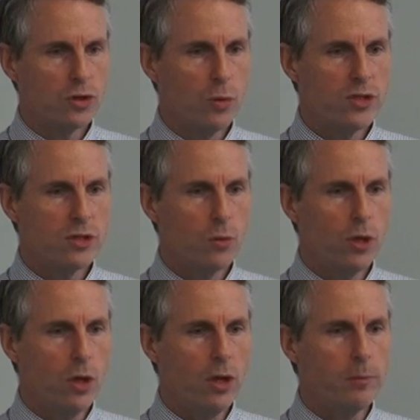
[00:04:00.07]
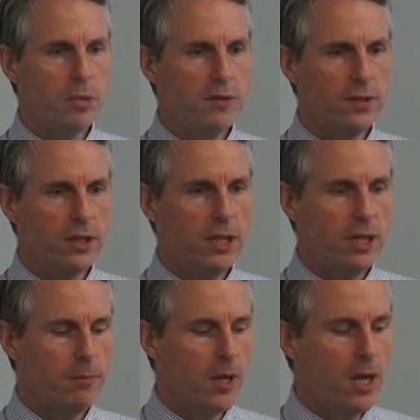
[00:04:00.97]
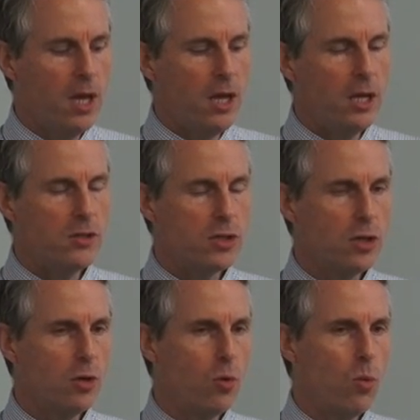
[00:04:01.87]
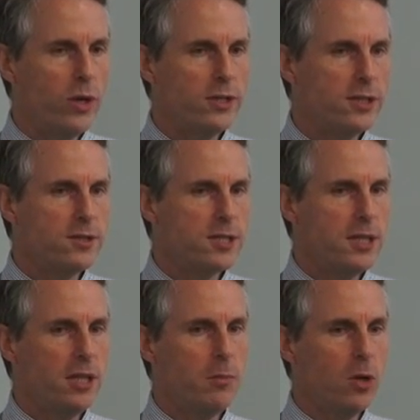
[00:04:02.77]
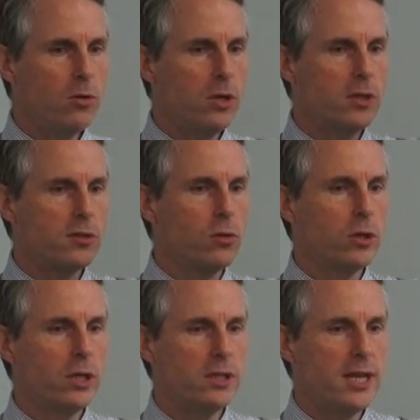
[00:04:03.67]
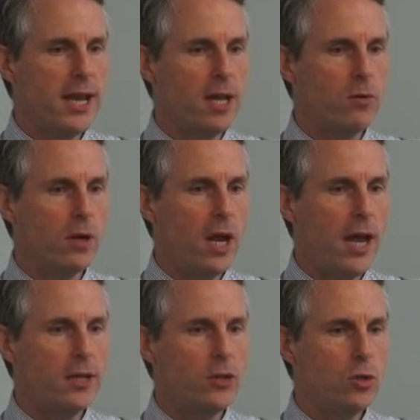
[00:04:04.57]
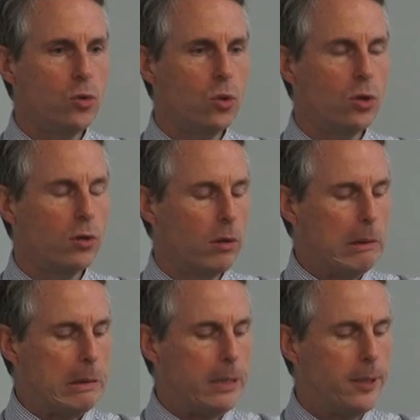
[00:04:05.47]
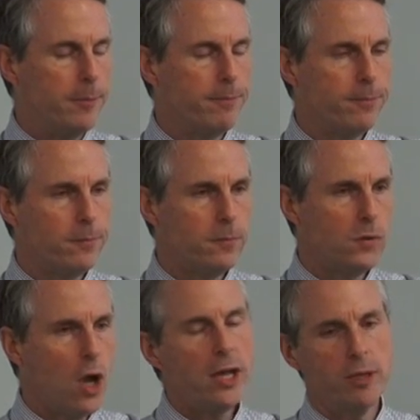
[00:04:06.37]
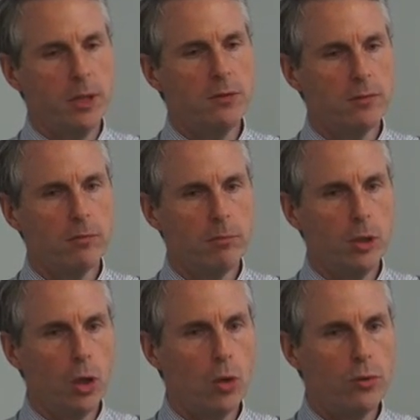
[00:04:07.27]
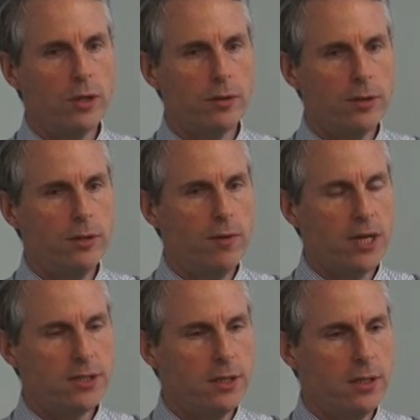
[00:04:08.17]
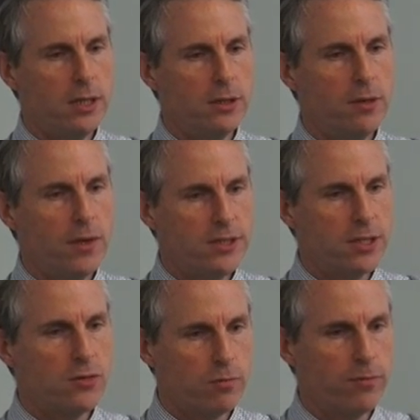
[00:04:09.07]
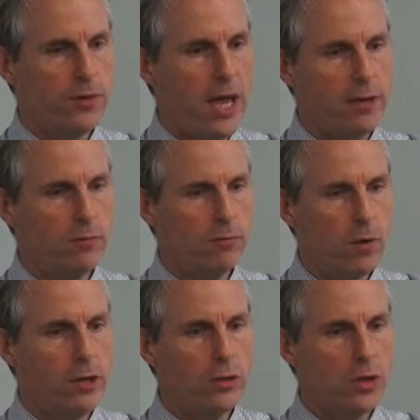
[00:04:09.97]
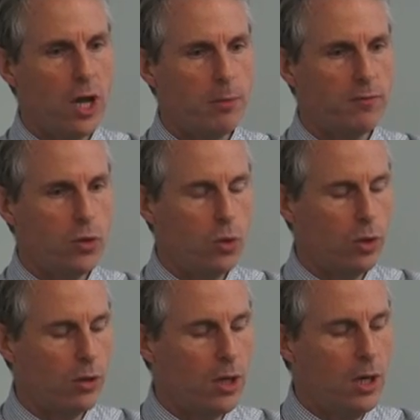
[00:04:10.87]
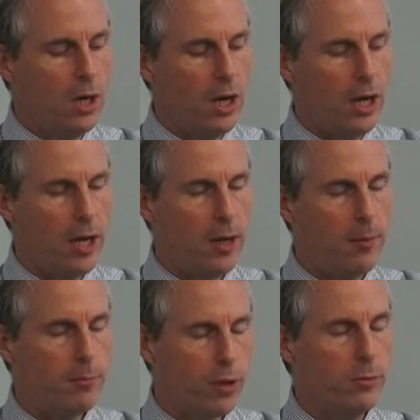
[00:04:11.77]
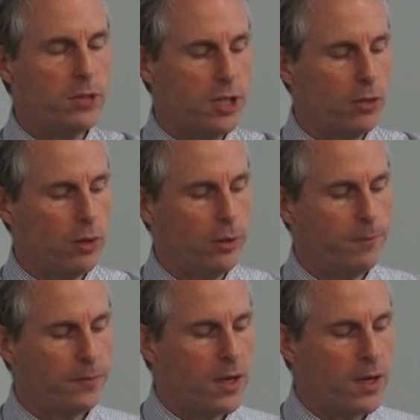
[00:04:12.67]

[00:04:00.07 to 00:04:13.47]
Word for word: So it's we call it pivot cam. And so when it's in stand mode, it's looking down at your um, document below the, the device. And, and, the device sits flat right on top of your um, print material.